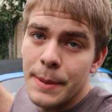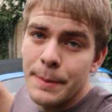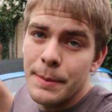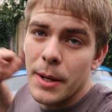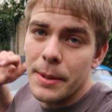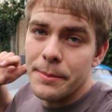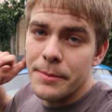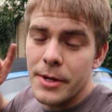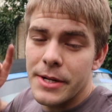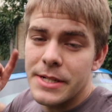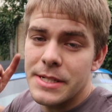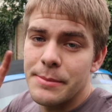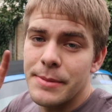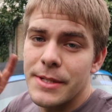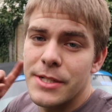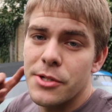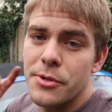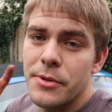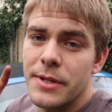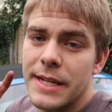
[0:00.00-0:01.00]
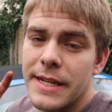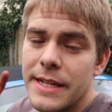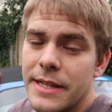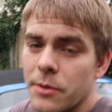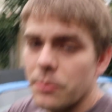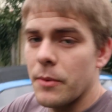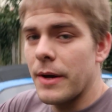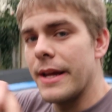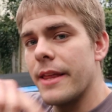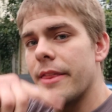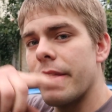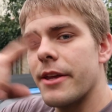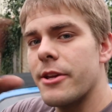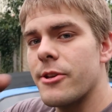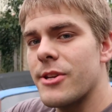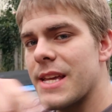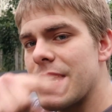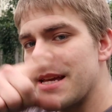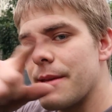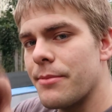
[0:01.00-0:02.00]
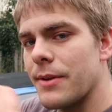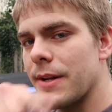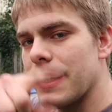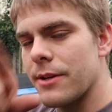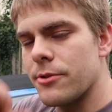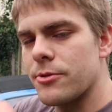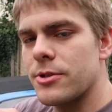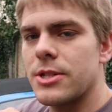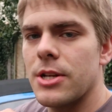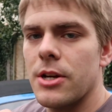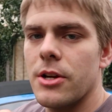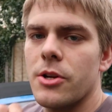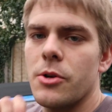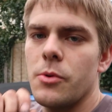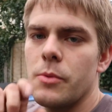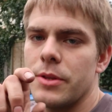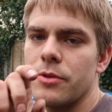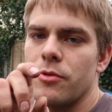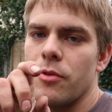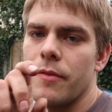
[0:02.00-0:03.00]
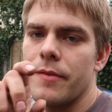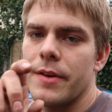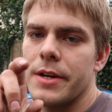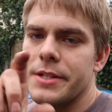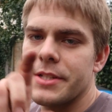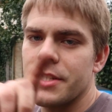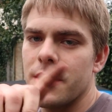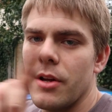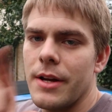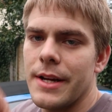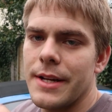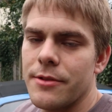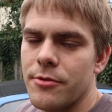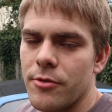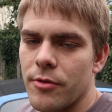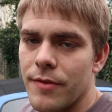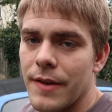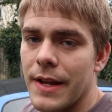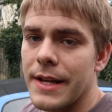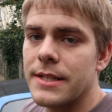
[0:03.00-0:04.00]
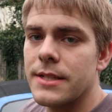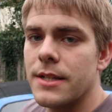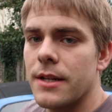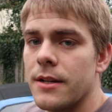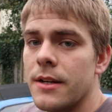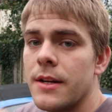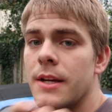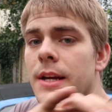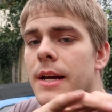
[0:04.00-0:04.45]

but I'm going to be doing it in the way that you keep the little circle with the reverse light and the reflector,